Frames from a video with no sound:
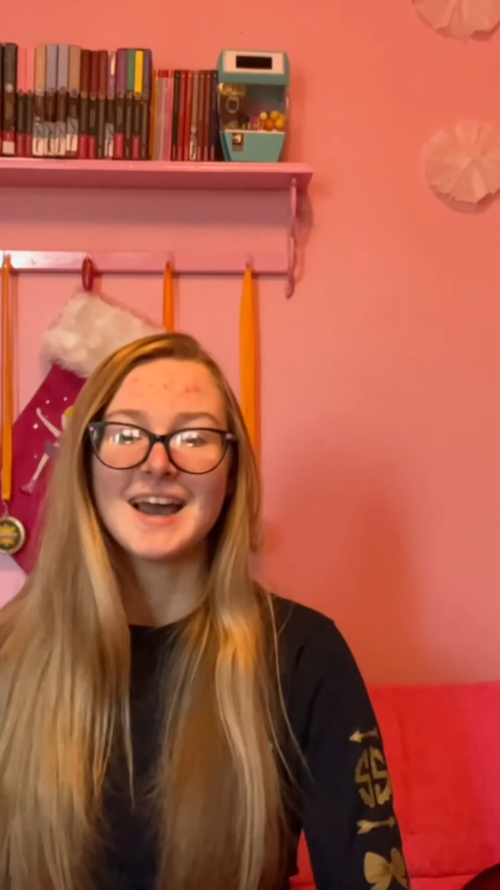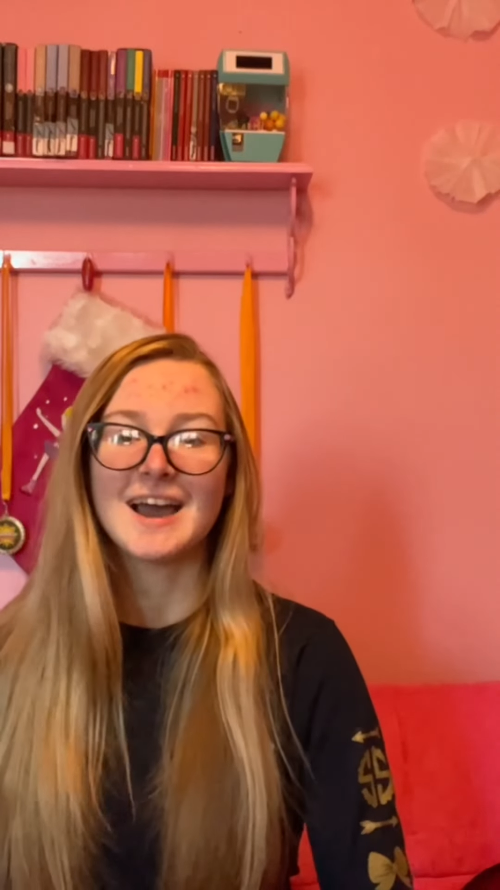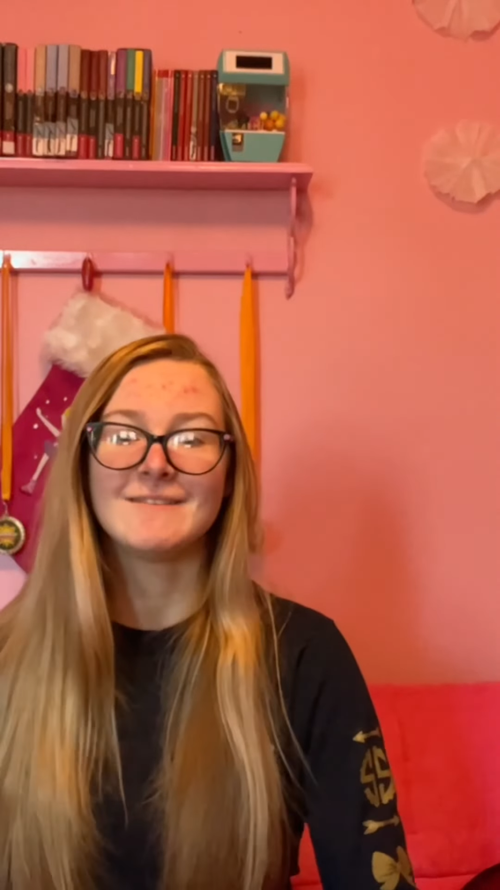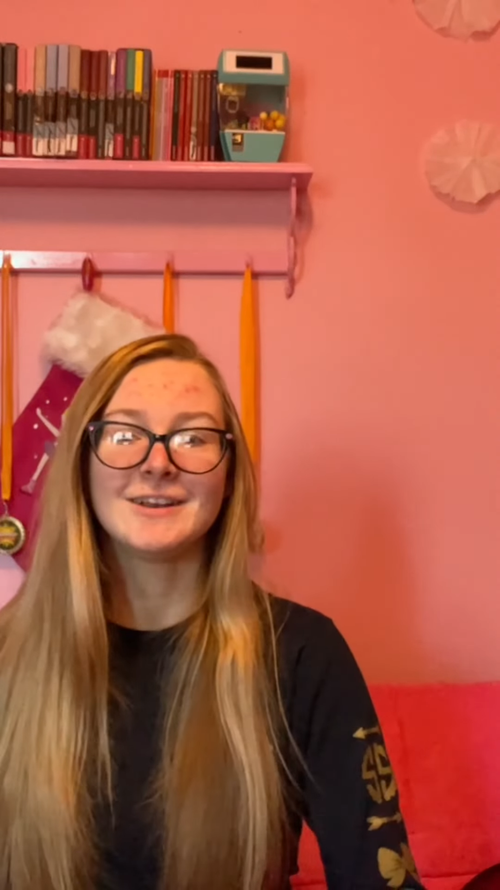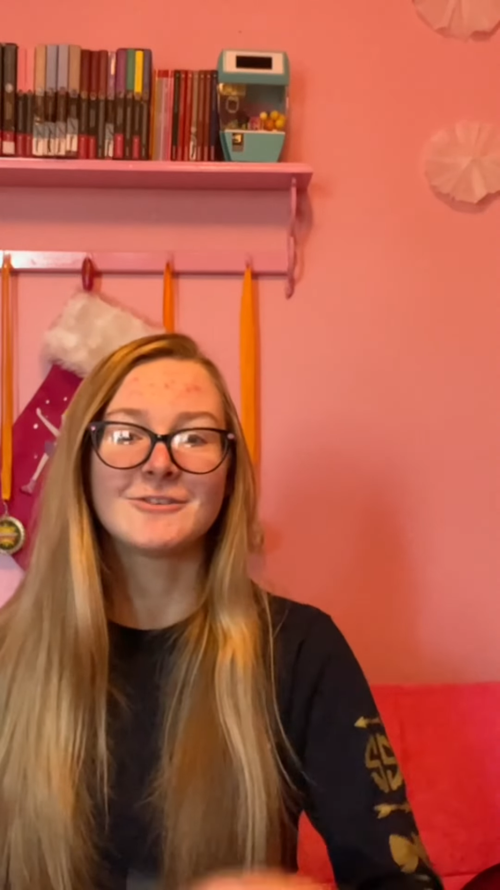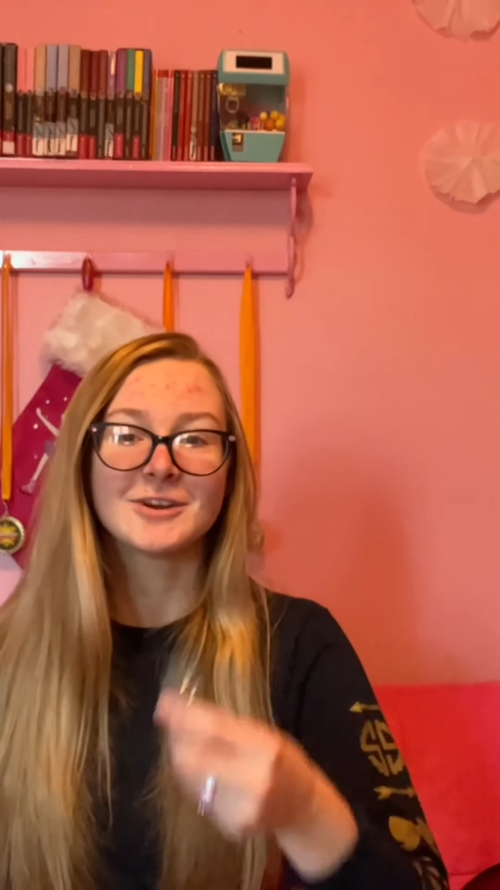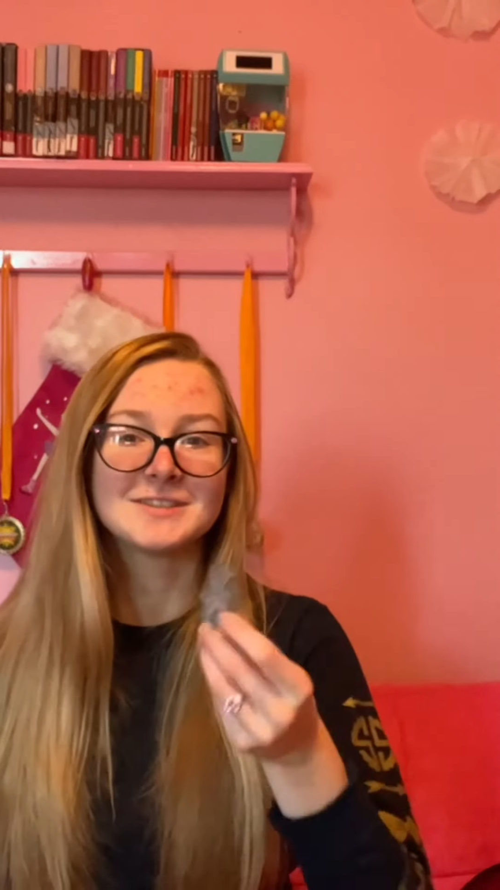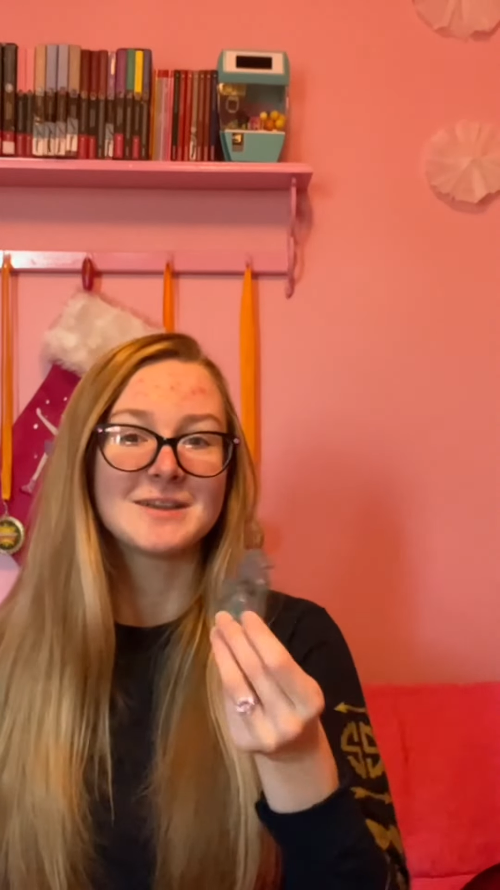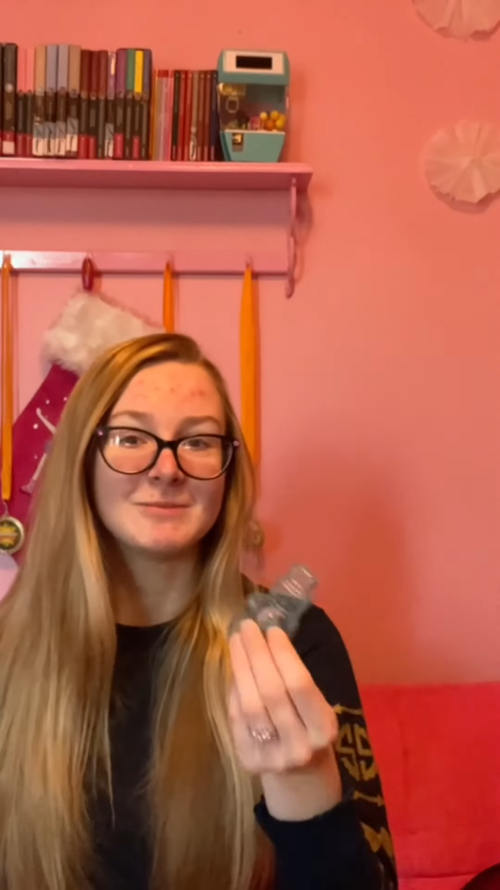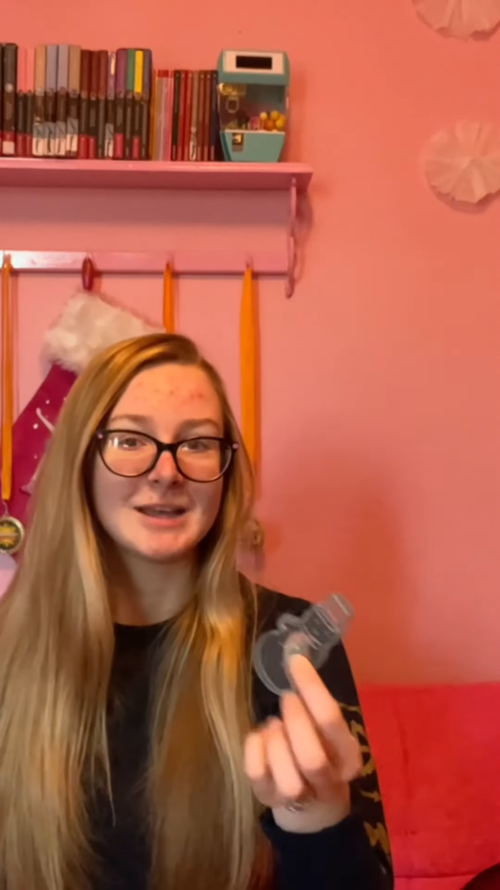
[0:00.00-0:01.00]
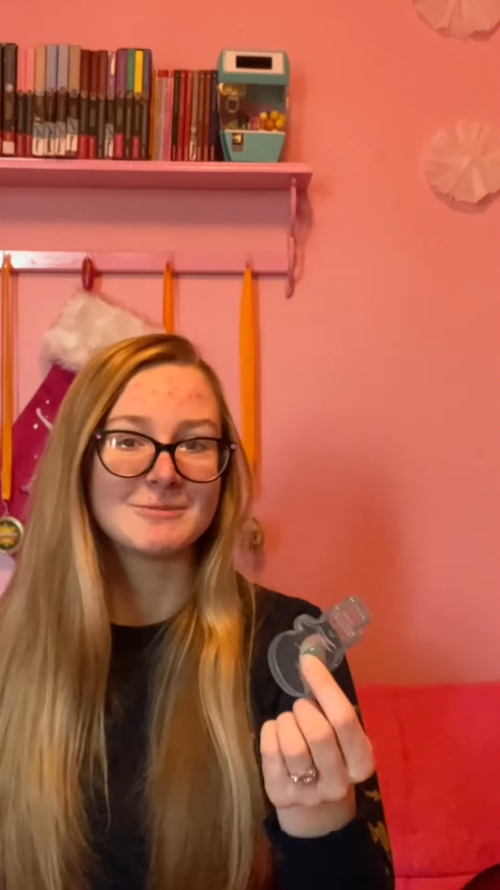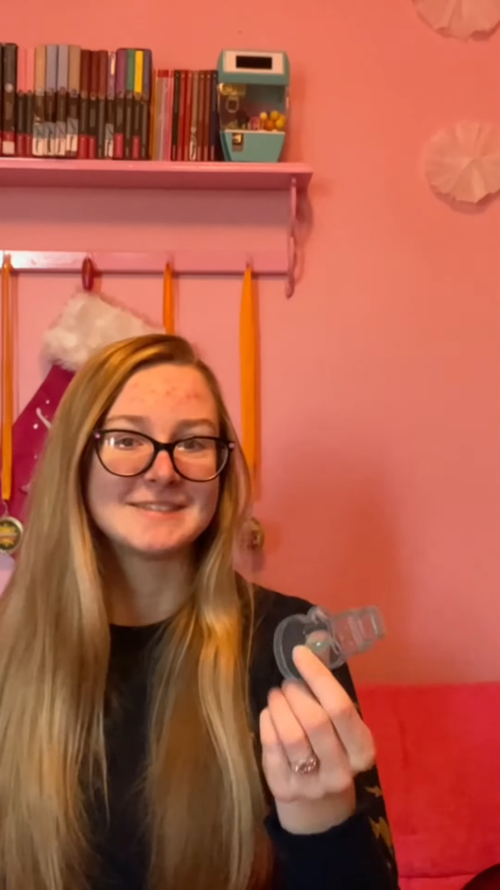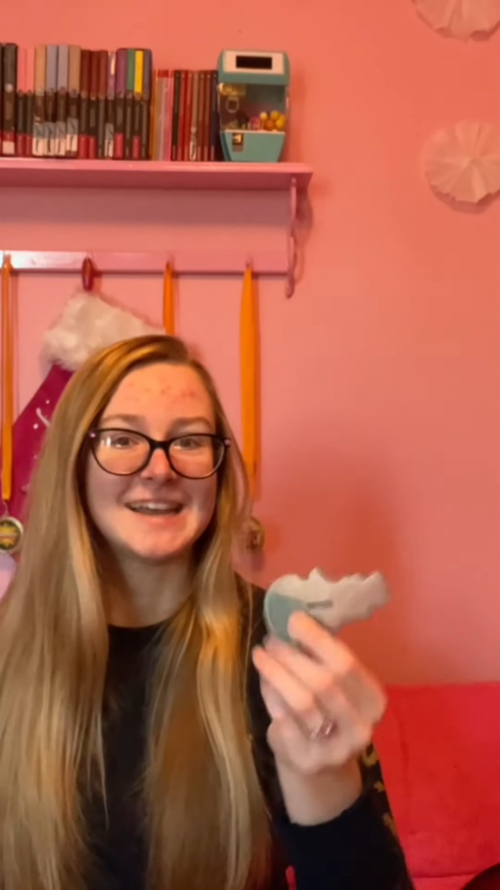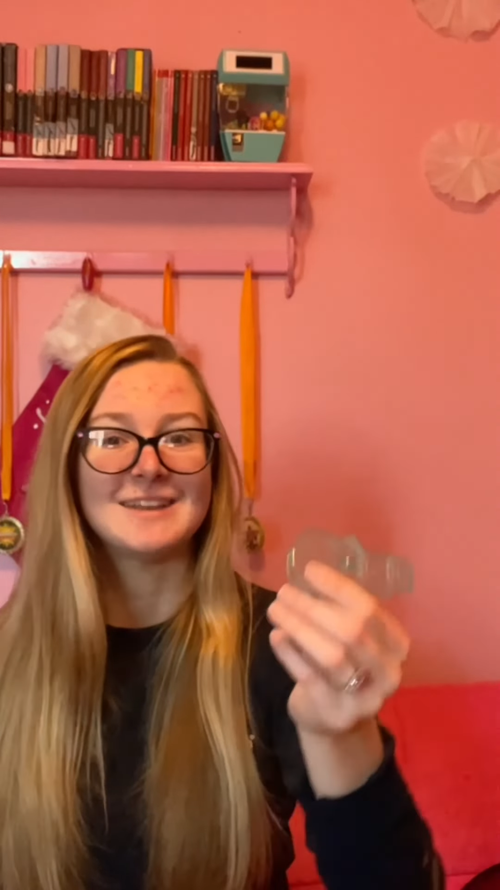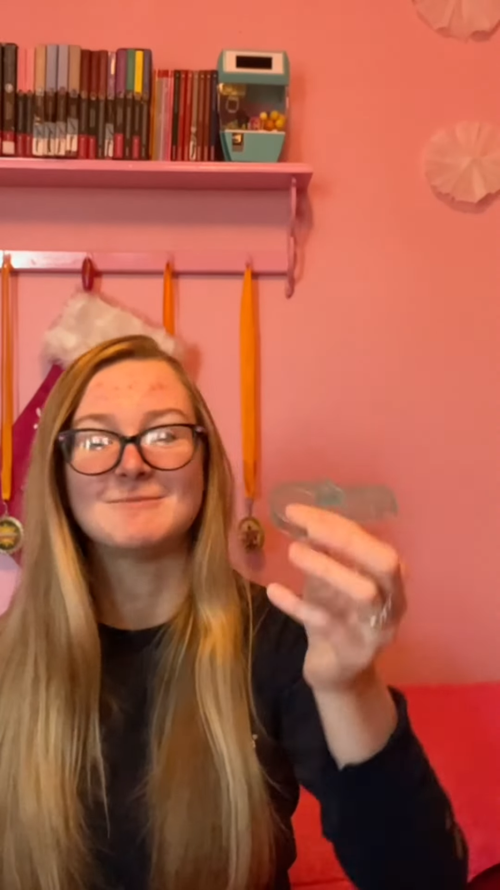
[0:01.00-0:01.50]
I mean, of course you can play
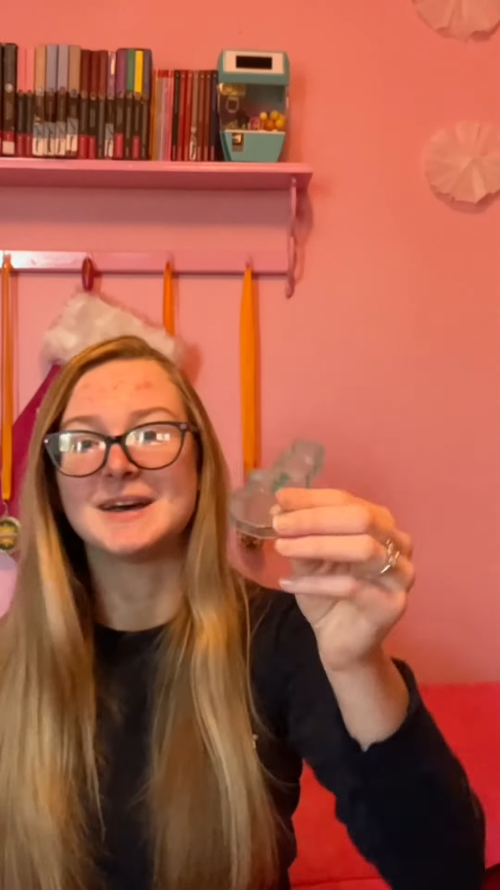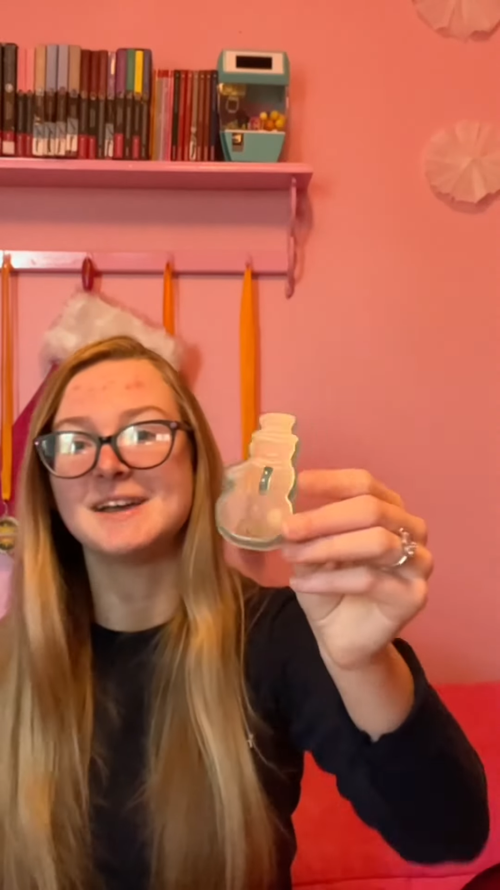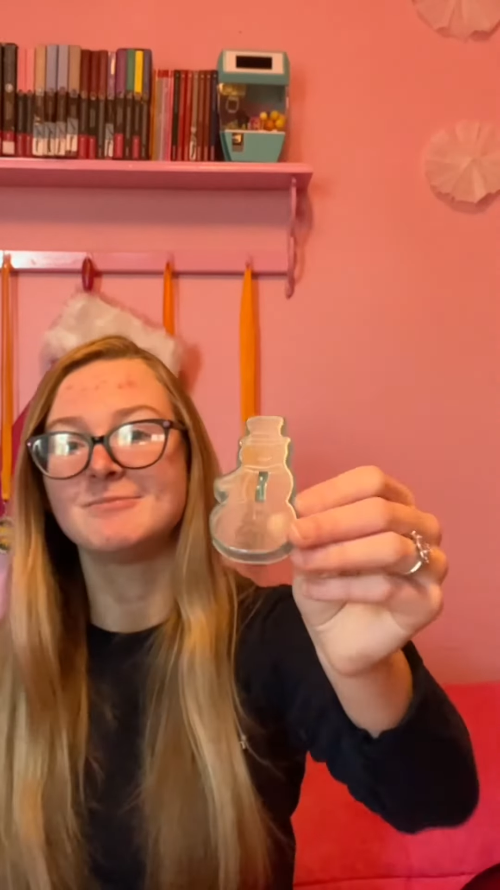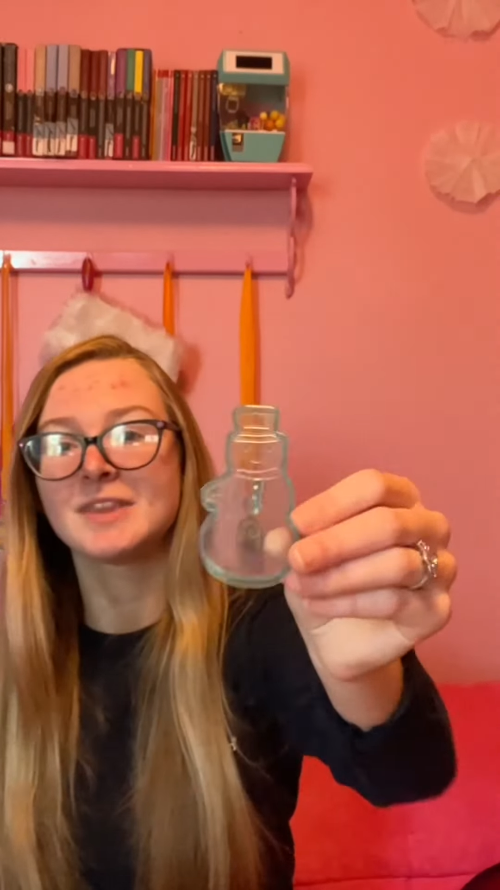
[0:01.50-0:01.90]
pretend, but